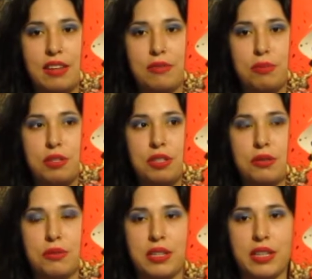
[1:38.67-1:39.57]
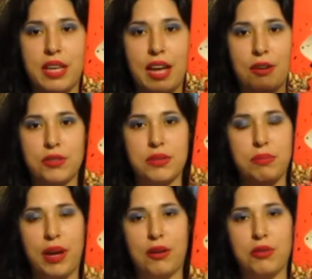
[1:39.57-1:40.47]
have been doing house and
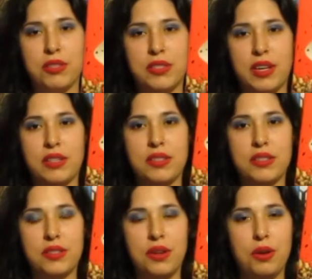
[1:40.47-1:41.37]
power sets